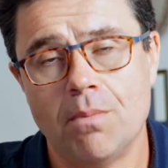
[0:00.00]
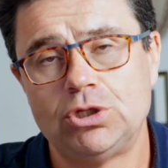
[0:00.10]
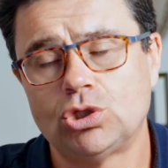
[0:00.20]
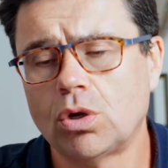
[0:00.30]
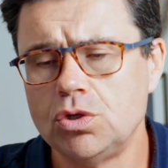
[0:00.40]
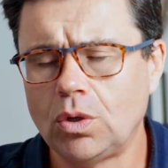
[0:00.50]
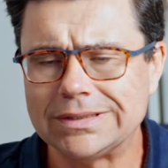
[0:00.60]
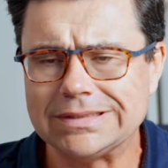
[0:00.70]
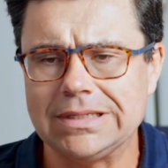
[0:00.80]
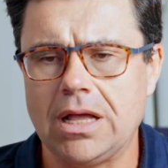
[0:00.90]
But sure, you
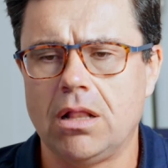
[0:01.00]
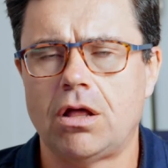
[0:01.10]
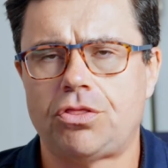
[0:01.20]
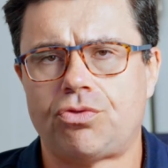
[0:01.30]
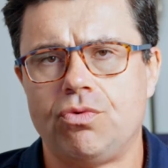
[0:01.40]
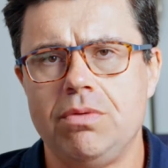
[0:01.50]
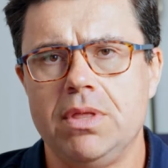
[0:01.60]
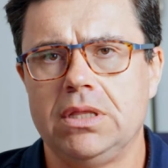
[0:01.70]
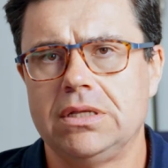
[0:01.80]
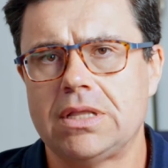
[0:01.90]
could sell a $3
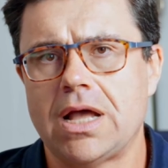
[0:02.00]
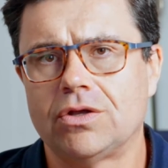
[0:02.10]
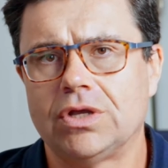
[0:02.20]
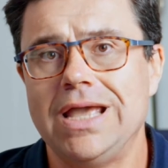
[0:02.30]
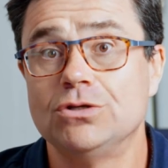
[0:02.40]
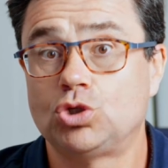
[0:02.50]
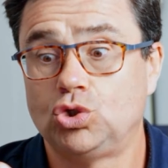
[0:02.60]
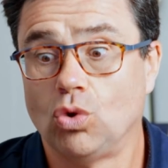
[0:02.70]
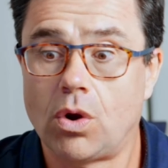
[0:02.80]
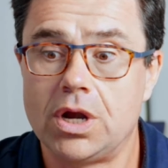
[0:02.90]
million case
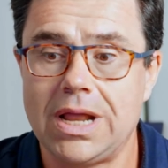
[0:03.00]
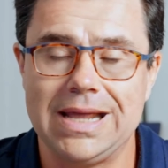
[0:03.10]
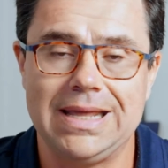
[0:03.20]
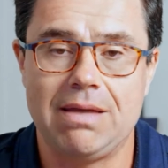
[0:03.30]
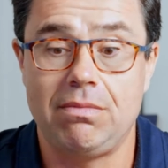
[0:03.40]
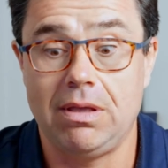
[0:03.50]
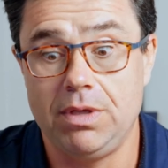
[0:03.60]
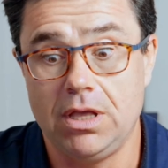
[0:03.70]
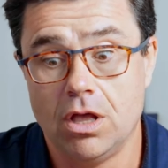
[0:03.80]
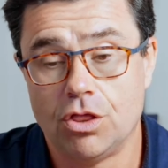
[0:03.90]
short and get
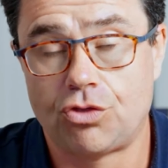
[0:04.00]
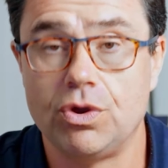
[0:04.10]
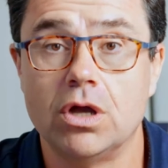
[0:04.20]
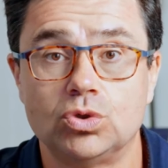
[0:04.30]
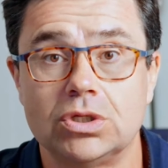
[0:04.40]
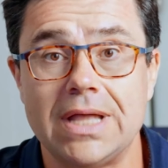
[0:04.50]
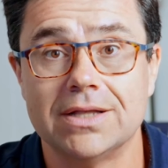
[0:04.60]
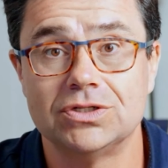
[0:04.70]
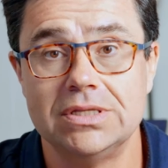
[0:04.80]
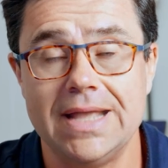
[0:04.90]
maybe
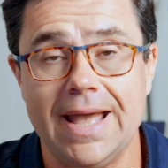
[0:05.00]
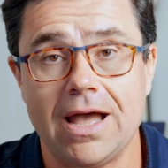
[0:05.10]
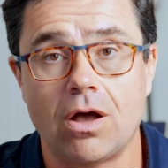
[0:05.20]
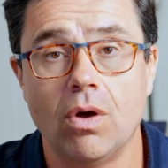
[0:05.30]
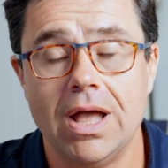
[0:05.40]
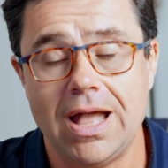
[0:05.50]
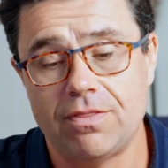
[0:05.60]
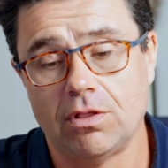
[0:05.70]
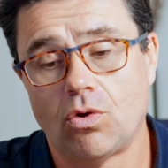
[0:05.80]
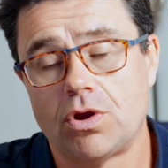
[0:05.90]
300,000 now,
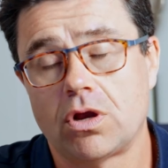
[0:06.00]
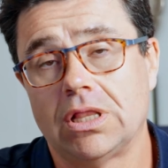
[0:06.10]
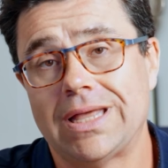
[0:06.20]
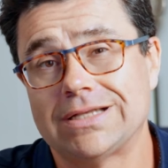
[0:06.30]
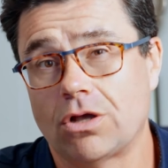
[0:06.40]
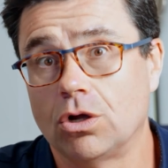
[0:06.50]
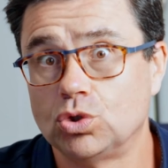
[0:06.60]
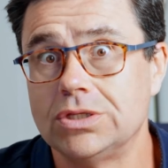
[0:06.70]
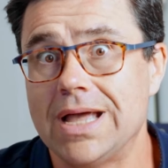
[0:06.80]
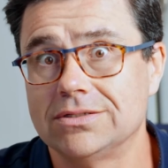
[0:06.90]
and the lawyer collects a
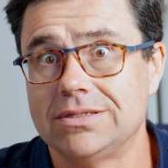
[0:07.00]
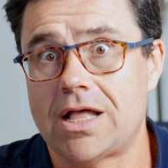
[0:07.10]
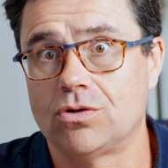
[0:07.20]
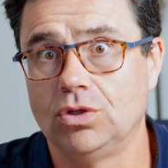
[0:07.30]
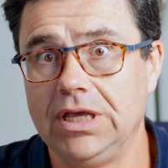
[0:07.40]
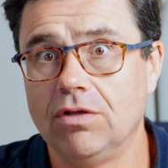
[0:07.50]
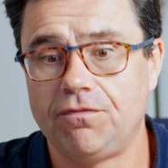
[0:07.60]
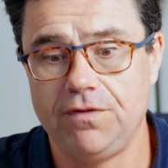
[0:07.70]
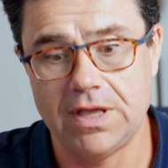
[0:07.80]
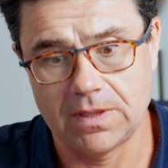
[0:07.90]
$100,000 legal
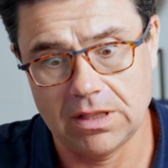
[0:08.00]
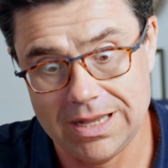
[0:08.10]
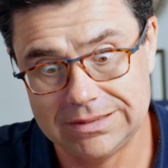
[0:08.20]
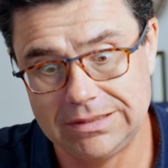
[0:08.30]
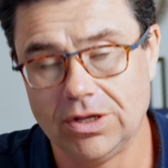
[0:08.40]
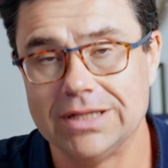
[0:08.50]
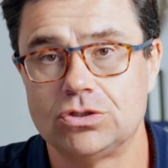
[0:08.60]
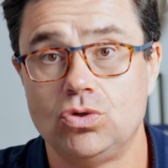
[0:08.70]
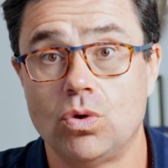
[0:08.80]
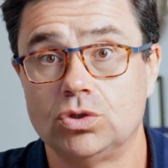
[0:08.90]
fee and the client still gets
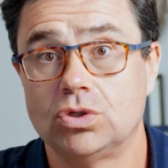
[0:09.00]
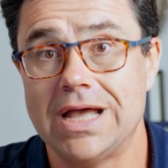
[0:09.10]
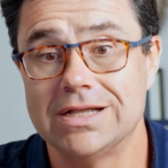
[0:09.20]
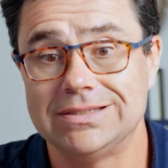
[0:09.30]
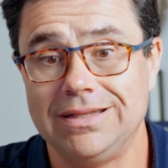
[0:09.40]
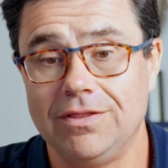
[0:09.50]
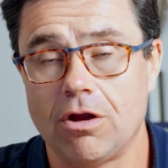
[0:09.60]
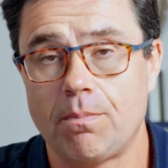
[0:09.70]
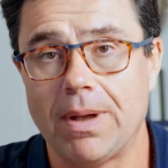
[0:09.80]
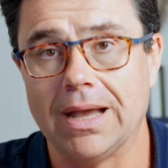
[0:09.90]
200,000 in
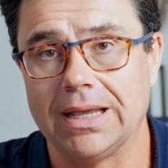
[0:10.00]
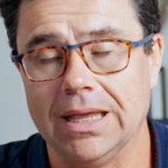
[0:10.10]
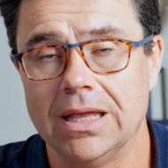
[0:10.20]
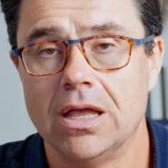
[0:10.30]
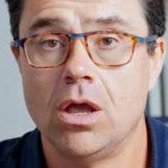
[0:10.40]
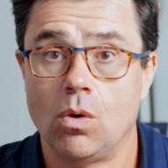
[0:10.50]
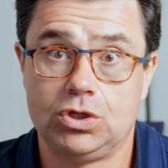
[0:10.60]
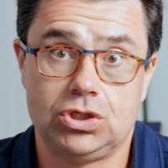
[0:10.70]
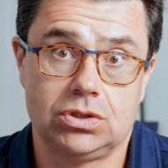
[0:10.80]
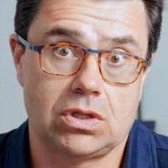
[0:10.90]
their pocket,
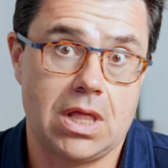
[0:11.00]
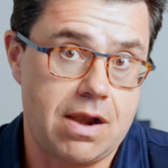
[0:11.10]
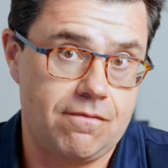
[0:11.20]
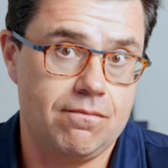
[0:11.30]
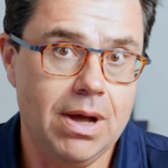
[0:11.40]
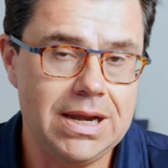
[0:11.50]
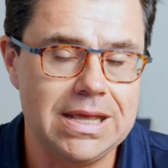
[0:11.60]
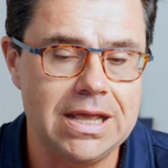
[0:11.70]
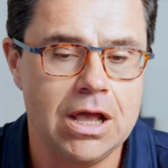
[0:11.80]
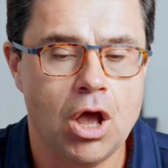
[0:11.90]
which is a lot of
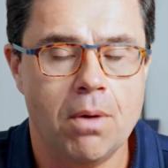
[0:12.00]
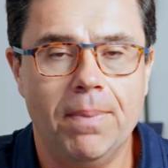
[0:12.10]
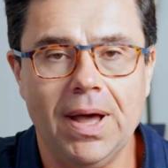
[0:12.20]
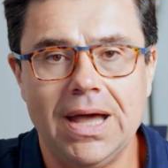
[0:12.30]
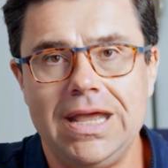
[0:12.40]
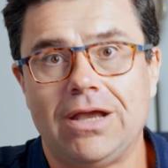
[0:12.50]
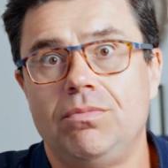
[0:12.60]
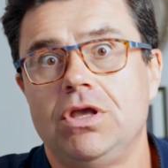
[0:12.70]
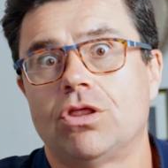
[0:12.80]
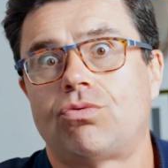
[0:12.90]
money, but it could
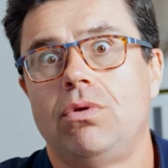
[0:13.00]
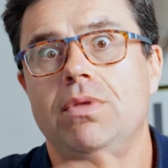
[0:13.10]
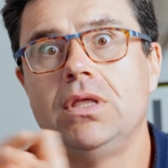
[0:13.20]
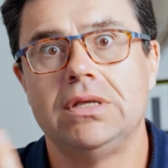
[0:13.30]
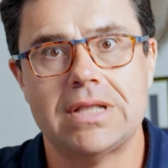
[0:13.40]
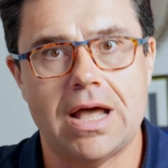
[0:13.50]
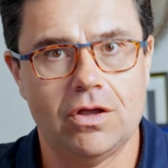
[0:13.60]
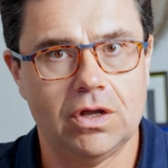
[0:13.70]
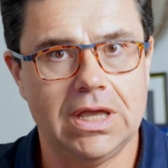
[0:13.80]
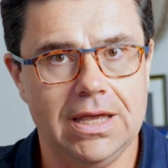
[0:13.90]
be a $3 million
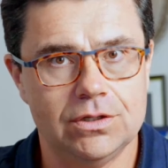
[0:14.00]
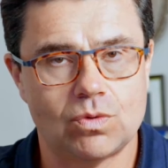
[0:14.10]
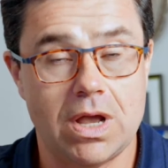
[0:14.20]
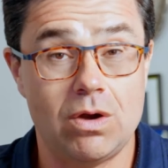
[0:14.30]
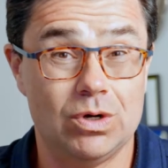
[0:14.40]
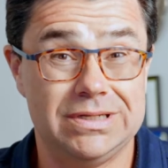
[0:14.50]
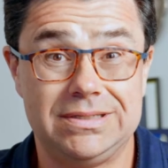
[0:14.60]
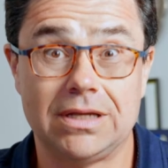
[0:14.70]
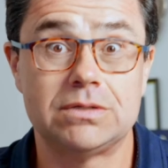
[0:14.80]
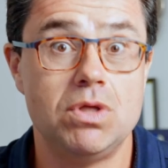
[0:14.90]
case, right? Or a
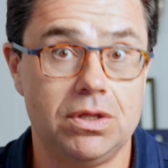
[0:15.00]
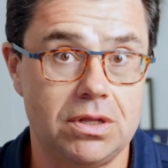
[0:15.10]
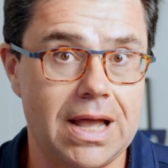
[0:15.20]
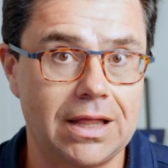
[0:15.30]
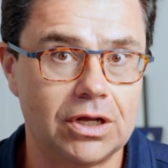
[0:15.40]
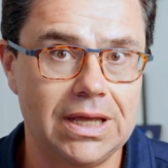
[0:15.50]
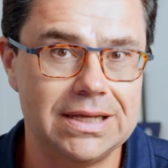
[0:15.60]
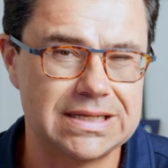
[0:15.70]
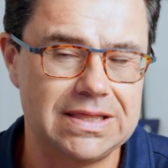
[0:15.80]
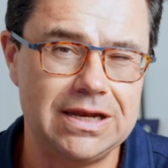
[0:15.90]
$6 million
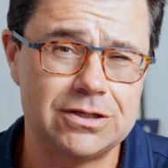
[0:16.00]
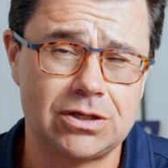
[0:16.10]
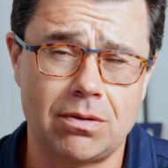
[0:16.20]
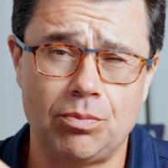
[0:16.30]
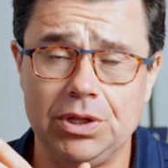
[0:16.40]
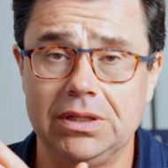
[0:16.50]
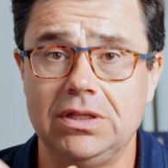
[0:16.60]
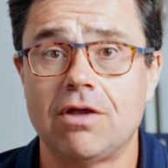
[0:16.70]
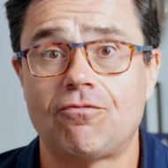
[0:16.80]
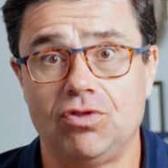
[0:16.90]
case. And then it's completely
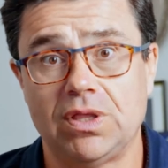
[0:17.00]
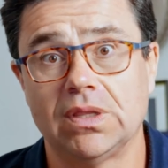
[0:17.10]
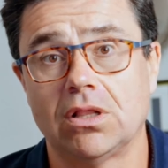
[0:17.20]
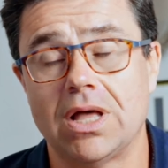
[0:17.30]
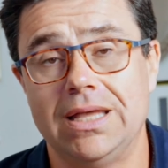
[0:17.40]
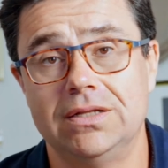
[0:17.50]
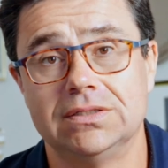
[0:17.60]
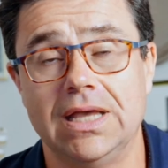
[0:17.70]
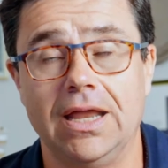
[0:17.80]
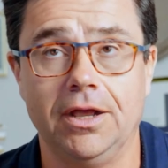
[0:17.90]
different. Then the client is
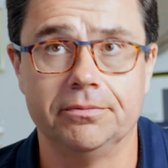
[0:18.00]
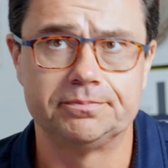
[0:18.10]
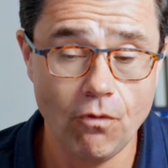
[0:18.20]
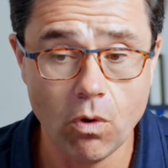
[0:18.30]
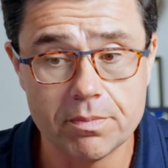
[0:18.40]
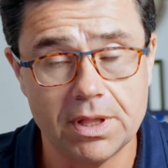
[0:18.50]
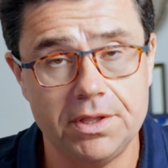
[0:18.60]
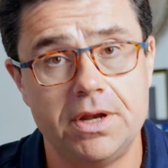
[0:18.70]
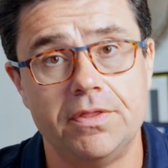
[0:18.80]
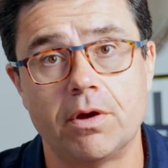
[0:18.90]
getting $4
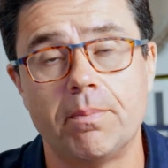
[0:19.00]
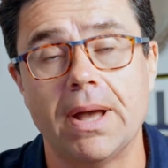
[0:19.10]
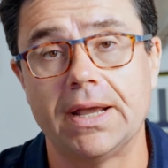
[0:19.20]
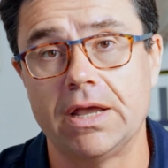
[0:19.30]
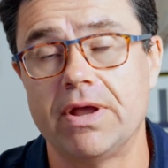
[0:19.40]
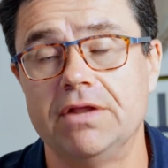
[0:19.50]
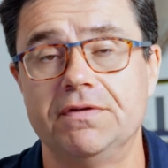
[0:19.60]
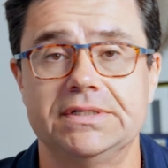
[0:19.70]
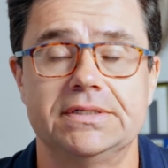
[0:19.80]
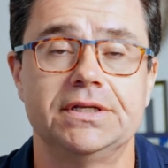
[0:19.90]
million in their pocket, right? If
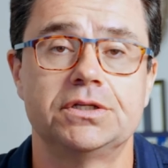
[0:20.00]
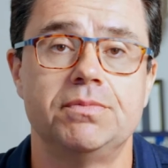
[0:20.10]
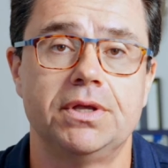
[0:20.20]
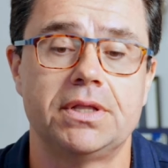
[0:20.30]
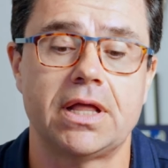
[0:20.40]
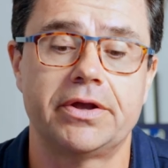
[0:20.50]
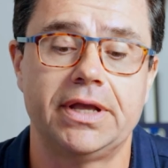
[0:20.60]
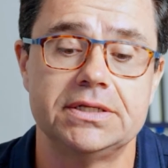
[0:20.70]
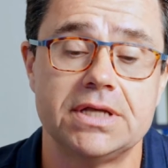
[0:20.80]
it's a $6 million case.